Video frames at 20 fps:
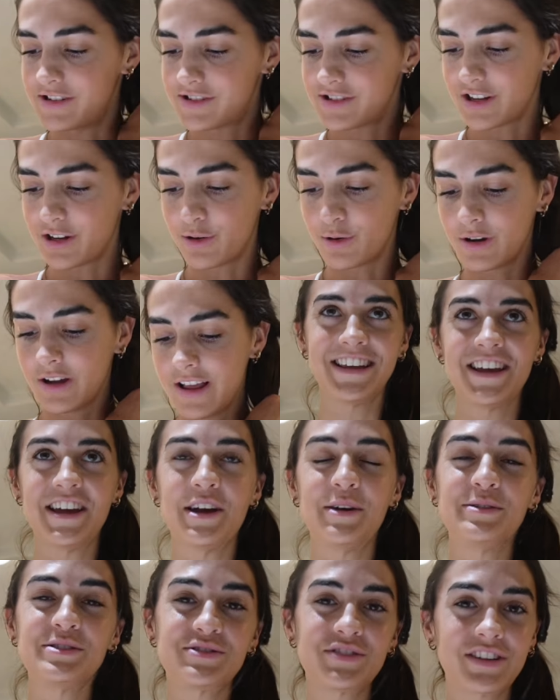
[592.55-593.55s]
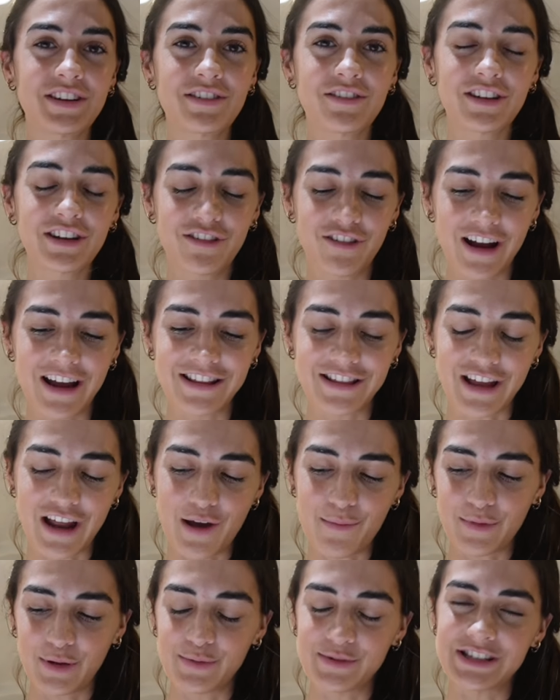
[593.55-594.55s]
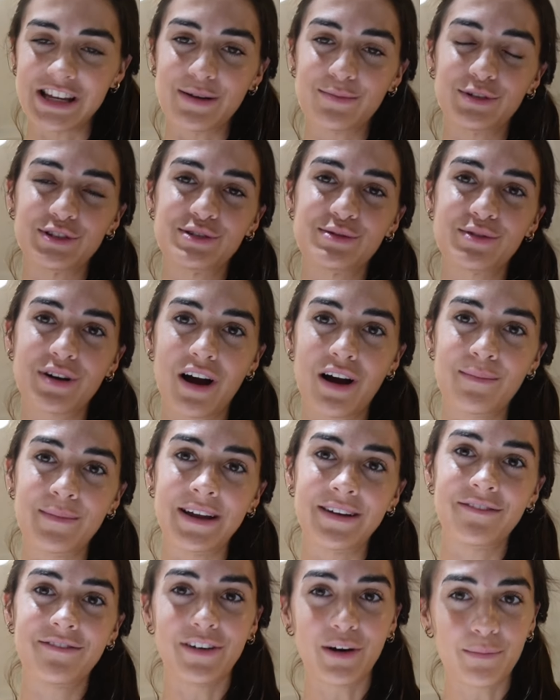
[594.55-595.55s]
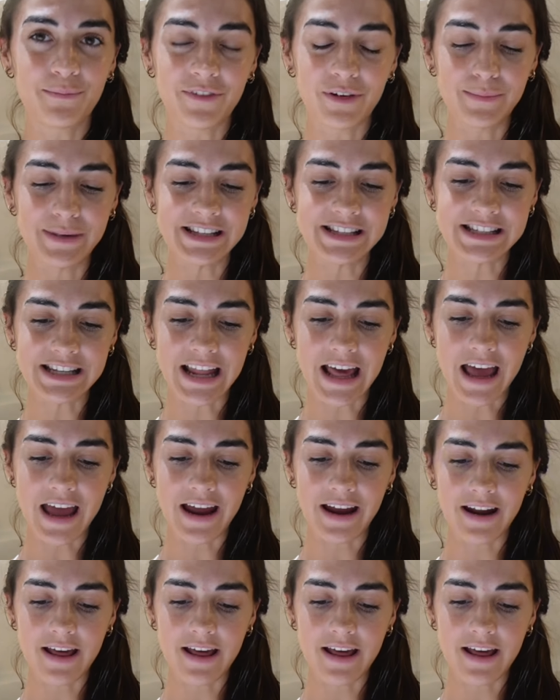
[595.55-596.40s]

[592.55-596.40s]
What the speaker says: So it was really, really great that Emily was able to come and film for me today.